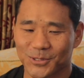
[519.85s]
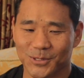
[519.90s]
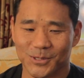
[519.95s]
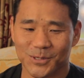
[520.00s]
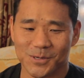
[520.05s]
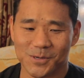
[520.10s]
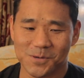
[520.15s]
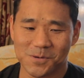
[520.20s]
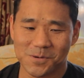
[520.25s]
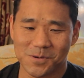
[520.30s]

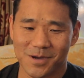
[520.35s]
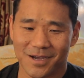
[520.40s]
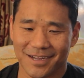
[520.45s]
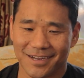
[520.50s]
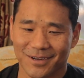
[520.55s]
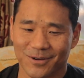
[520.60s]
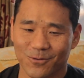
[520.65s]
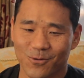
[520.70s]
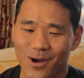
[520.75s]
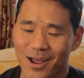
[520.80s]

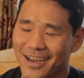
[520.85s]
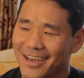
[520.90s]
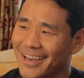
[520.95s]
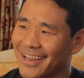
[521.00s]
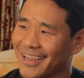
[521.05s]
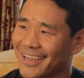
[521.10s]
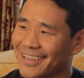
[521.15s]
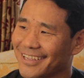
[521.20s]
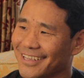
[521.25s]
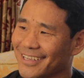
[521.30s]
So one
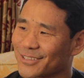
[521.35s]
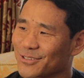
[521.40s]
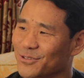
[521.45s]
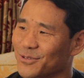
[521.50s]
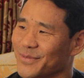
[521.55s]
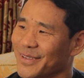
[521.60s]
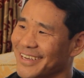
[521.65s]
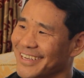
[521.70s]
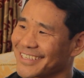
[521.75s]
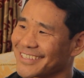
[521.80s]
day, if
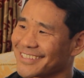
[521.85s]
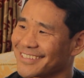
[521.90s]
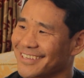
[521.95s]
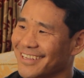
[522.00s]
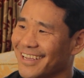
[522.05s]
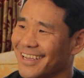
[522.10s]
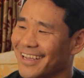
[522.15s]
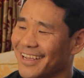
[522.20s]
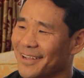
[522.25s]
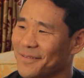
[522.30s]
to be
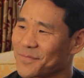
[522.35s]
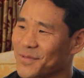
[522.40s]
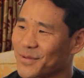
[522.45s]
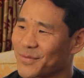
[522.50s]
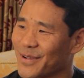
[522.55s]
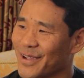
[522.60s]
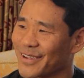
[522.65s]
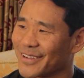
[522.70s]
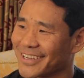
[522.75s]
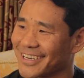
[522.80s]
honest,
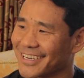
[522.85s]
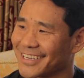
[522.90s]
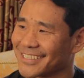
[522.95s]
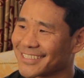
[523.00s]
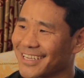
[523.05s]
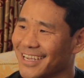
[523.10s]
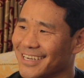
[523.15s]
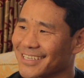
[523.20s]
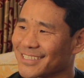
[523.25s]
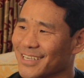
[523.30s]
if I get a
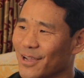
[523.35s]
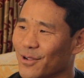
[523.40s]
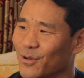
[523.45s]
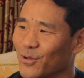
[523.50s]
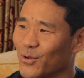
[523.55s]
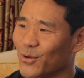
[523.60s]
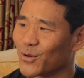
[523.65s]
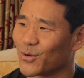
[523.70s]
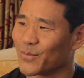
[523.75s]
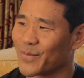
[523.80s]
chance, I'll
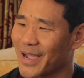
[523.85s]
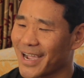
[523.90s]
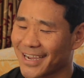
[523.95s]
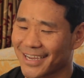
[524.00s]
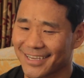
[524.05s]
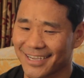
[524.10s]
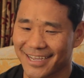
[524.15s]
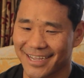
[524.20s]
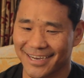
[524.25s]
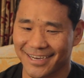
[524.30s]
go
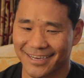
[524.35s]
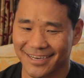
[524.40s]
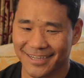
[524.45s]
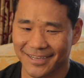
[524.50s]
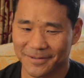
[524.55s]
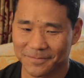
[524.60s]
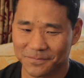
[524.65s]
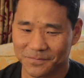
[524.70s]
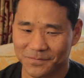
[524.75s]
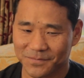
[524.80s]
back
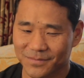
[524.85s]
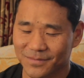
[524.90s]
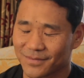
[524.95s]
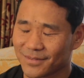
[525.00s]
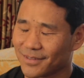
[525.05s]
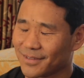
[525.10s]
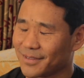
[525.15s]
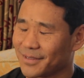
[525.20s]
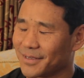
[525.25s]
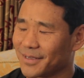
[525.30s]

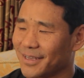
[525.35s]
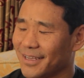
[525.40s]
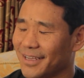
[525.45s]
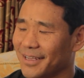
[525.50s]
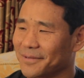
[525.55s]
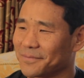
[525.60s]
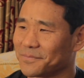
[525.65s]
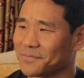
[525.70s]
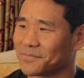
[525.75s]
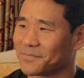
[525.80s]

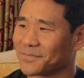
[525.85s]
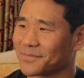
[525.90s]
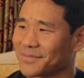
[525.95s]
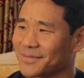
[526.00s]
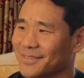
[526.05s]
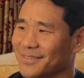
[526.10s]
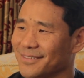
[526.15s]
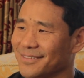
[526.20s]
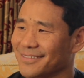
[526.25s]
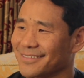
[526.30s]
and
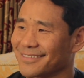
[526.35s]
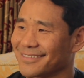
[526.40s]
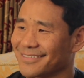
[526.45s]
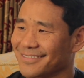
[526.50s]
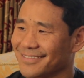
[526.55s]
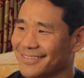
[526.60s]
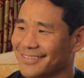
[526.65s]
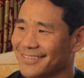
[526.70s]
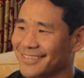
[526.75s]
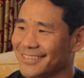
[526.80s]

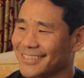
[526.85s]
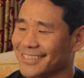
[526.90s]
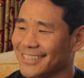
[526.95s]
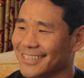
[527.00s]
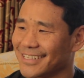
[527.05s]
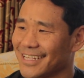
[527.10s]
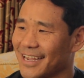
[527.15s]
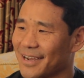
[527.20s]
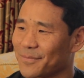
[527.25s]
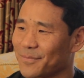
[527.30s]

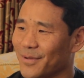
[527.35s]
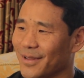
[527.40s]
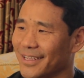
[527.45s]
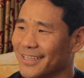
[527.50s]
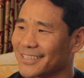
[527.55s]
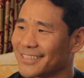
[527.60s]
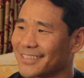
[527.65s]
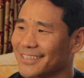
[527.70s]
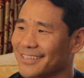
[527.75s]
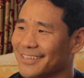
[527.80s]
see that
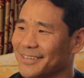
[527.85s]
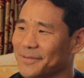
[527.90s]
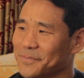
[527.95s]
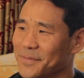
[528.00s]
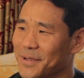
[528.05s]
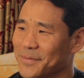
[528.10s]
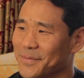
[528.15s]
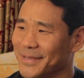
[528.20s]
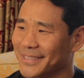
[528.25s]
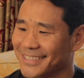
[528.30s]
place.
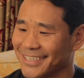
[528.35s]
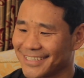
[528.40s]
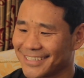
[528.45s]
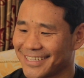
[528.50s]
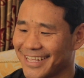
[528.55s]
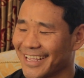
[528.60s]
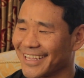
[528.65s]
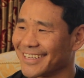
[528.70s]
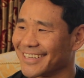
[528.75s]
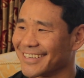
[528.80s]
Maybe
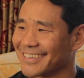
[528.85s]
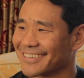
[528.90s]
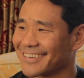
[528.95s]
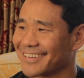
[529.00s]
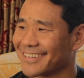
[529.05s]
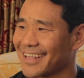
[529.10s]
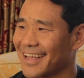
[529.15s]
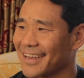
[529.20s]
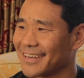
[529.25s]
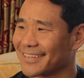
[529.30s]
just thanking
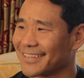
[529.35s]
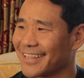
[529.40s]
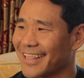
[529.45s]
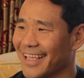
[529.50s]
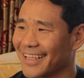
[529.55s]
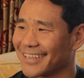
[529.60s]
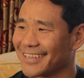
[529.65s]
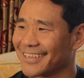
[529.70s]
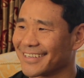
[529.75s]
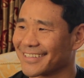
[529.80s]

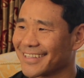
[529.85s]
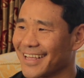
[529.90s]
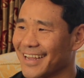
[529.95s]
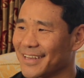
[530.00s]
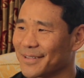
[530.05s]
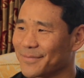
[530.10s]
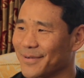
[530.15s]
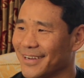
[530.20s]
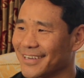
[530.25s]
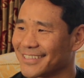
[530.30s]

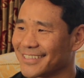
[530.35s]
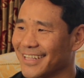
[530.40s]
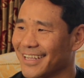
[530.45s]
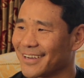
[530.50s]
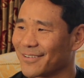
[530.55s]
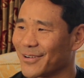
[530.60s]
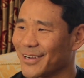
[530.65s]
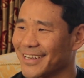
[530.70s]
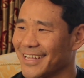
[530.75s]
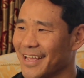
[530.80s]
Taliban
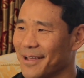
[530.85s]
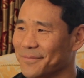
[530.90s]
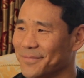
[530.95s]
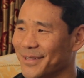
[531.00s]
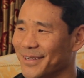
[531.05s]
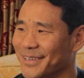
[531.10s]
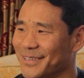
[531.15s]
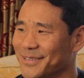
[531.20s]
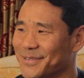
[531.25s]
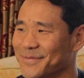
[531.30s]
for what they
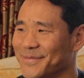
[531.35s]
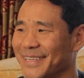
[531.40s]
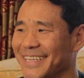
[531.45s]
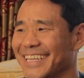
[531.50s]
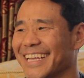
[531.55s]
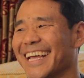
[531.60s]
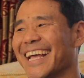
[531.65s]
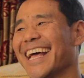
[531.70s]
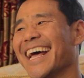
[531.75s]
have done to me.